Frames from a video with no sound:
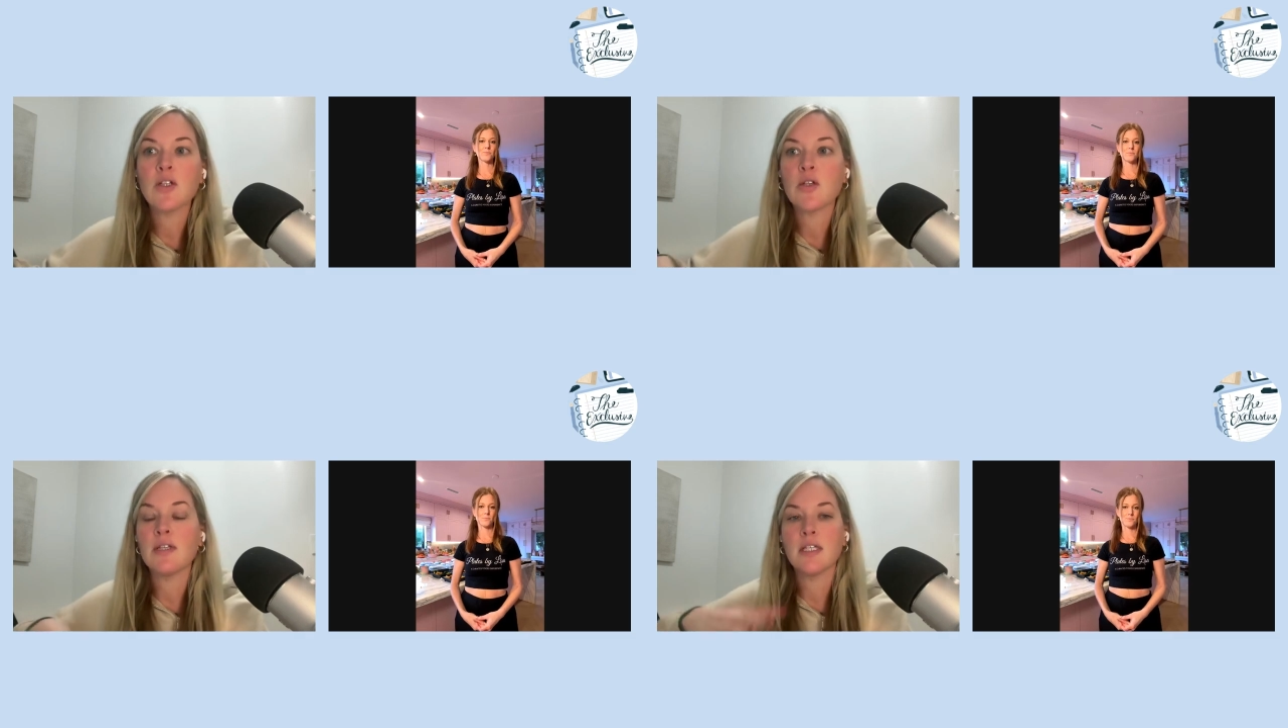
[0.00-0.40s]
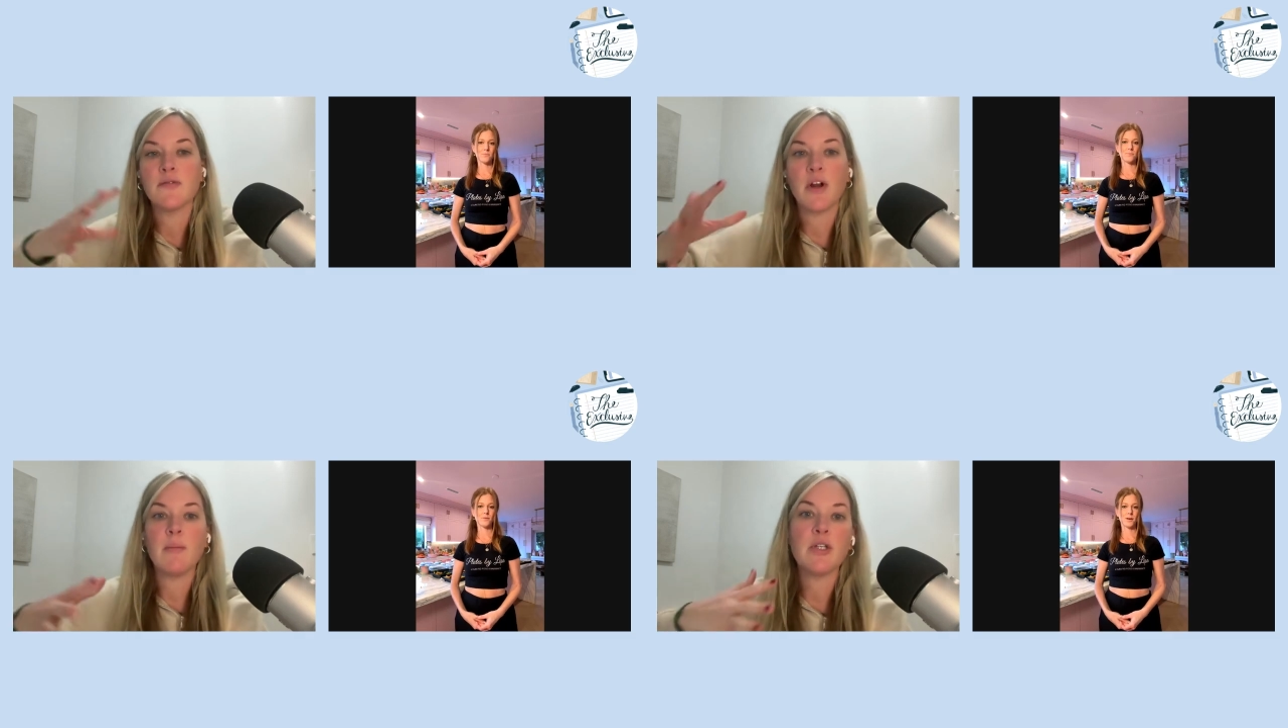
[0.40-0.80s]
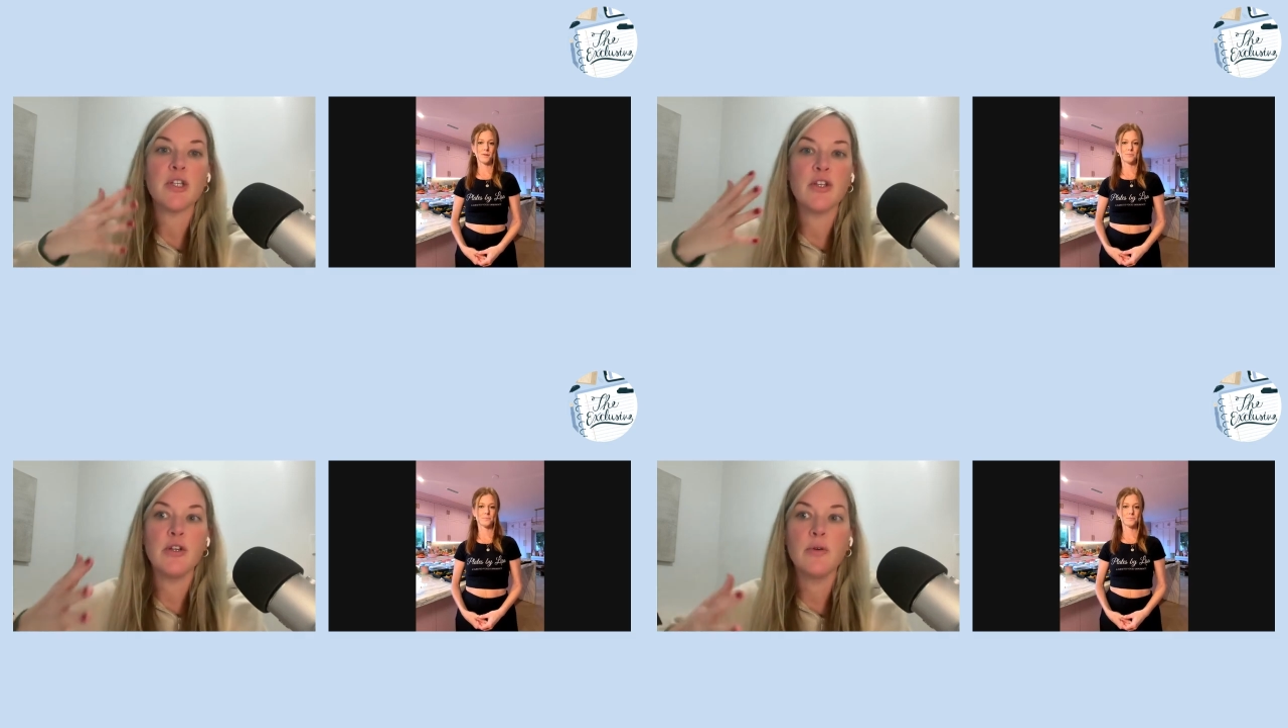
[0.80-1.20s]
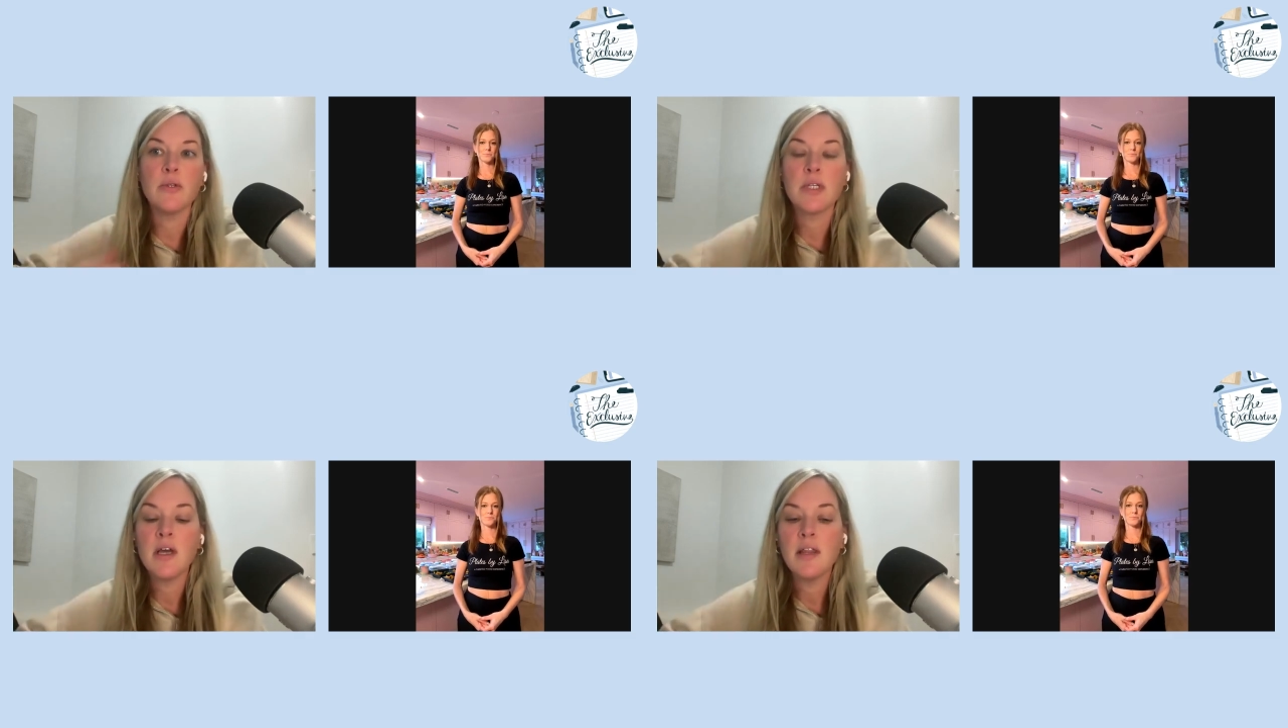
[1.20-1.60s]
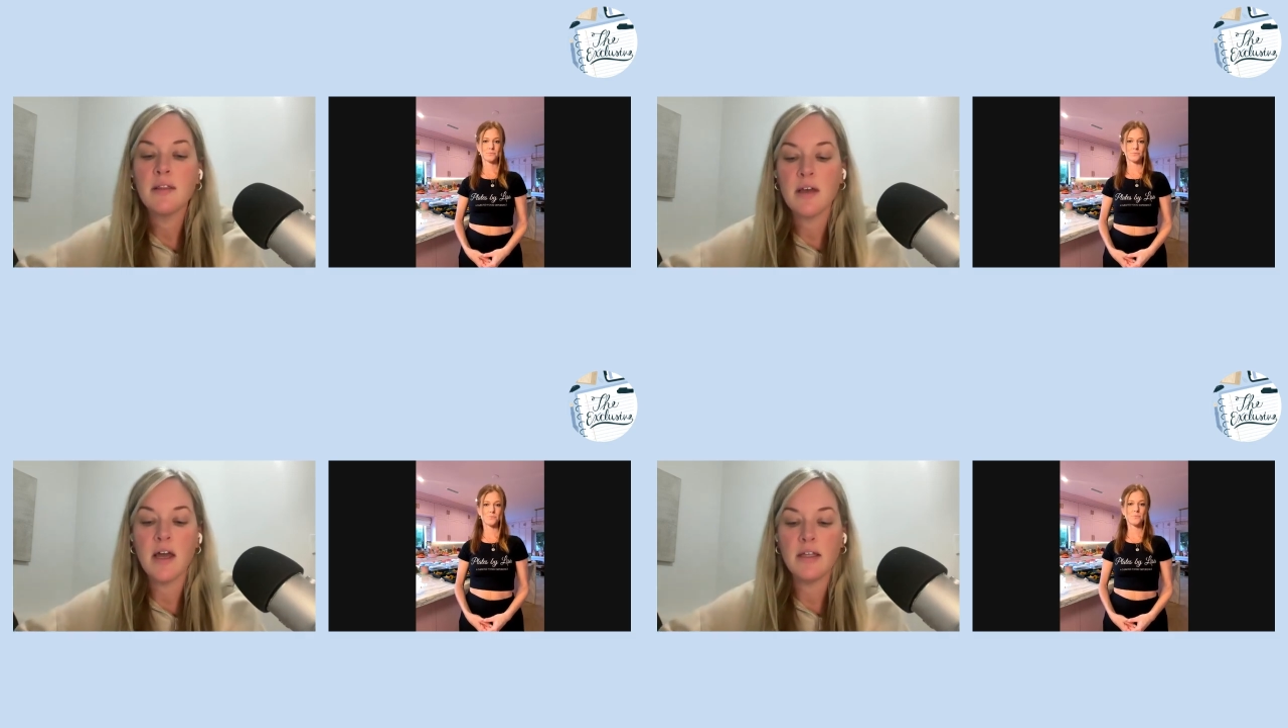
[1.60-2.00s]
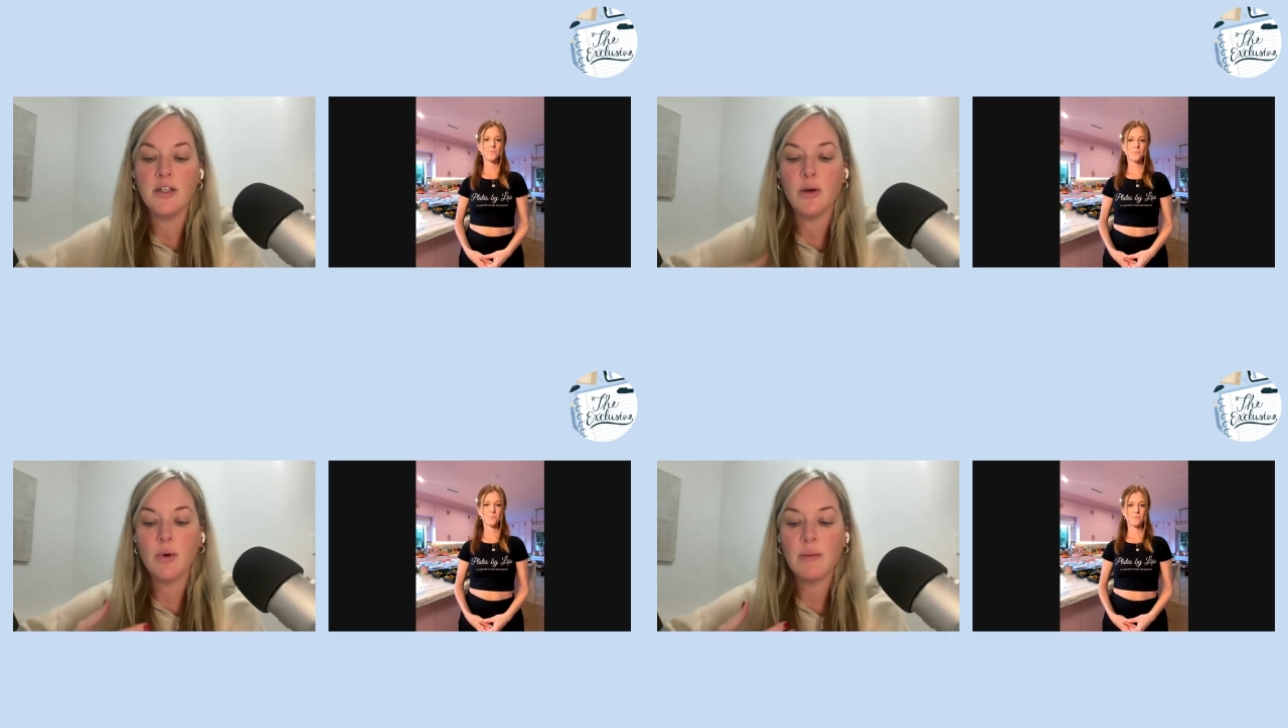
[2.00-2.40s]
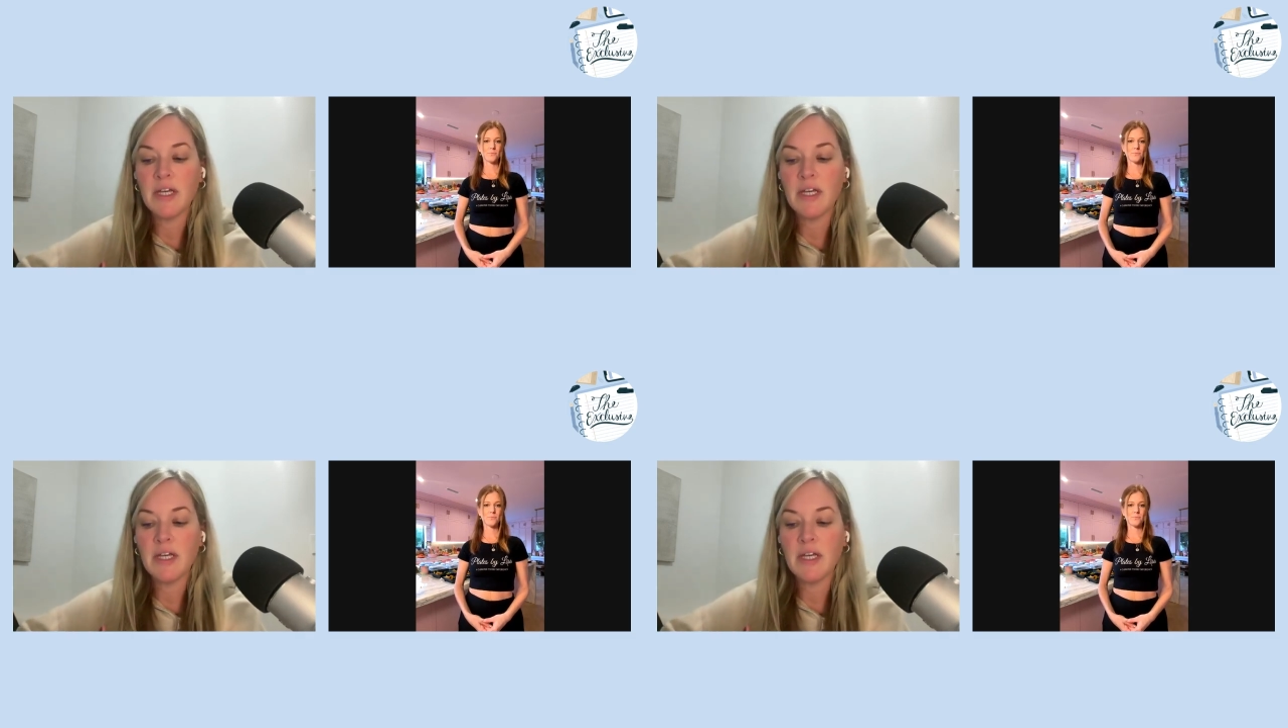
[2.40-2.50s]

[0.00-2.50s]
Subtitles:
So this is very much in the news. What